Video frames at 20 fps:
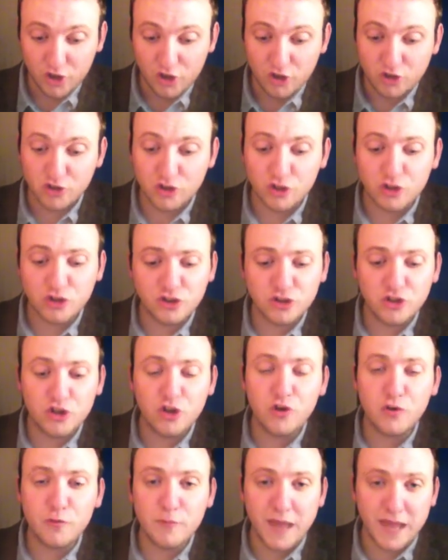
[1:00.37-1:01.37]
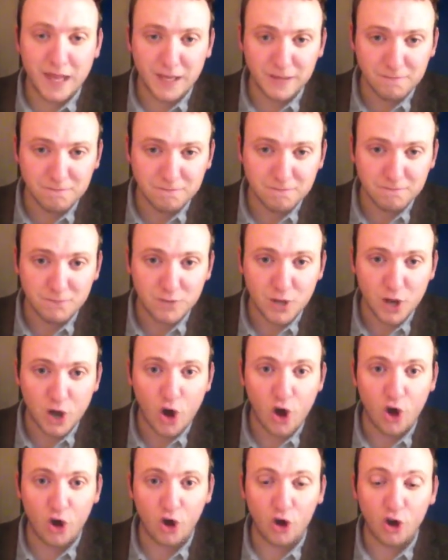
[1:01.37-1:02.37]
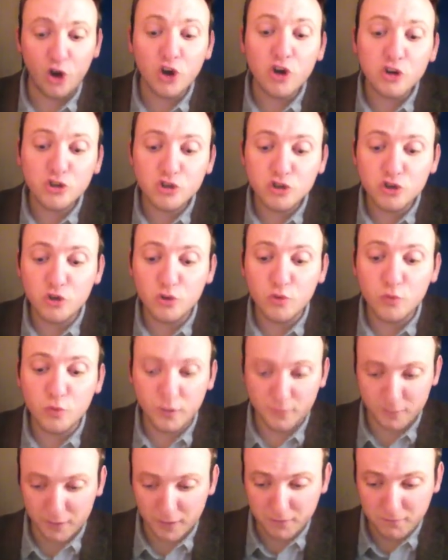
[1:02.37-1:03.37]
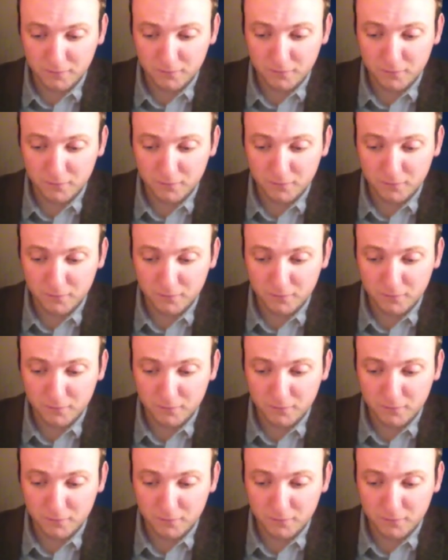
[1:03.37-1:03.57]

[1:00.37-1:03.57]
Should two men or two women